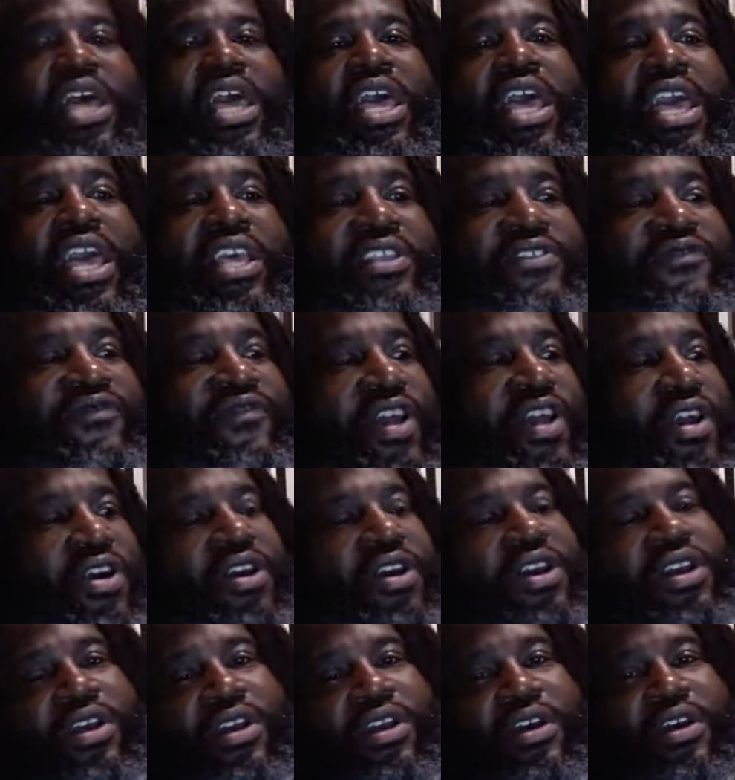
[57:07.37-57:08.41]
It's
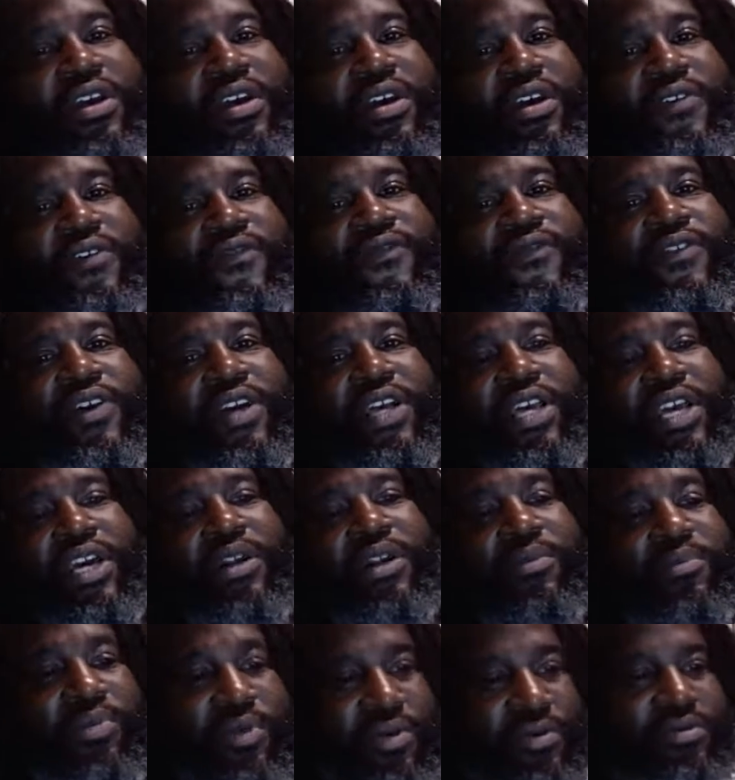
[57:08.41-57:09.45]
very
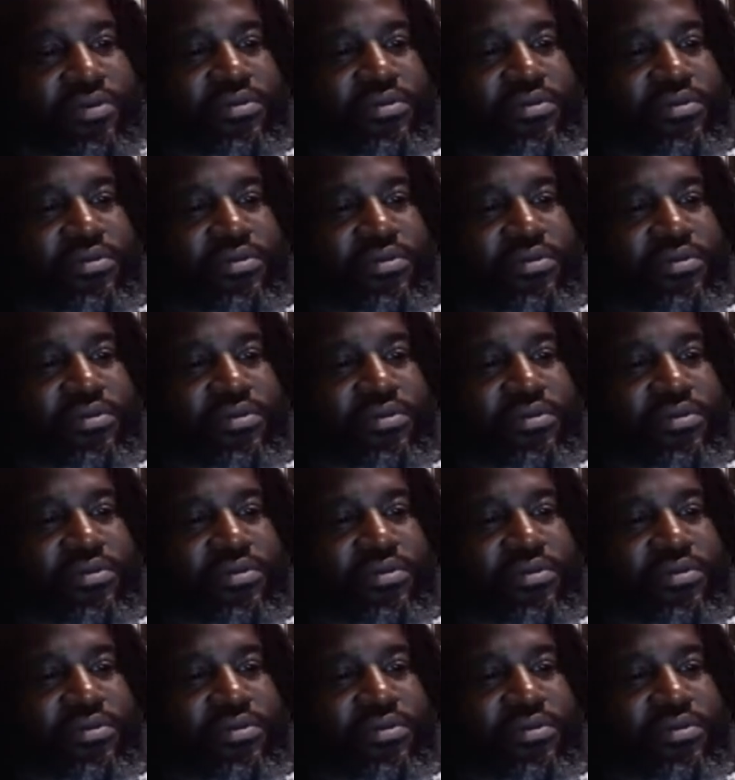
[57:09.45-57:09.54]
forgettable.